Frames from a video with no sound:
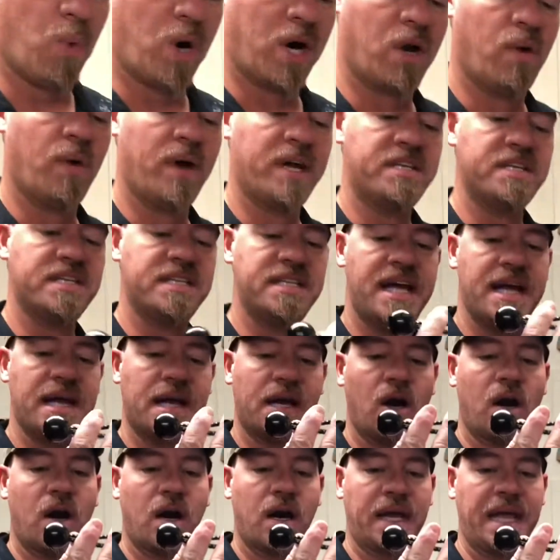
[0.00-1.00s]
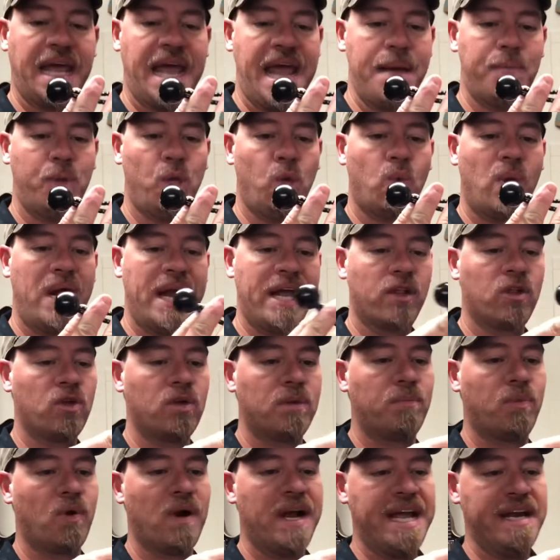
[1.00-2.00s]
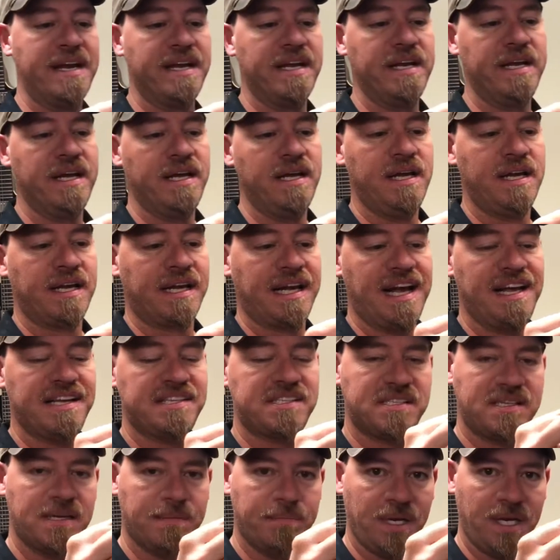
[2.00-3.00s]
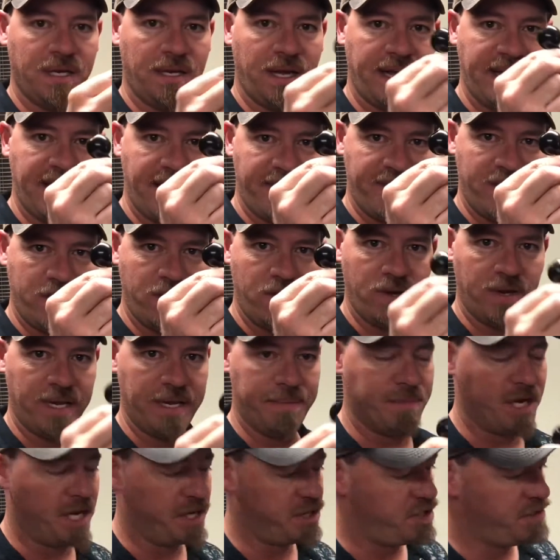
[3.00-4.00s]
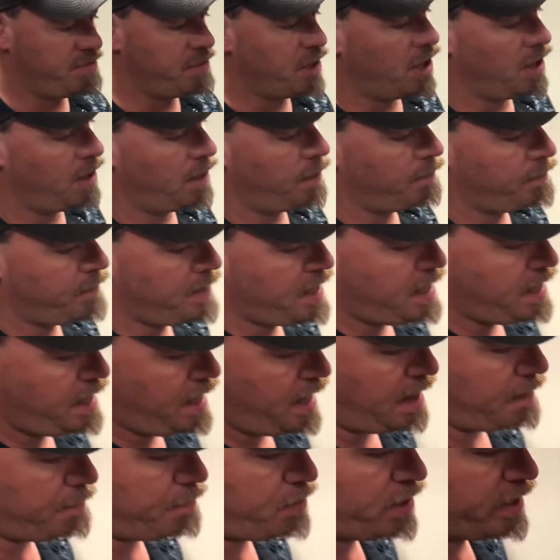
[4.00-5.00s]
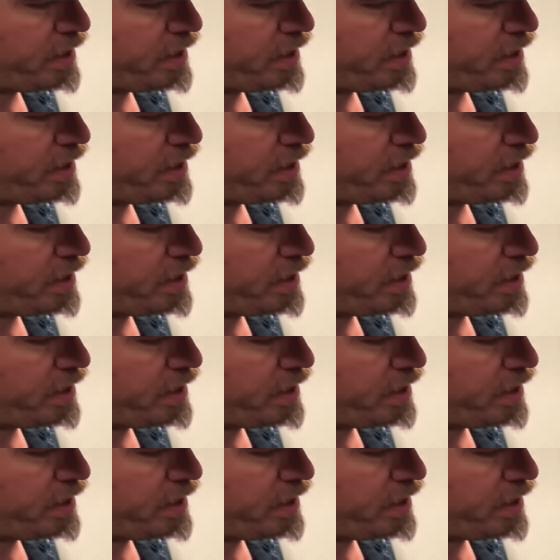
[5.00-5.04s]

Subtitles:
we're going to take our Cable Wrangler branded custom heavy duty bungee ball and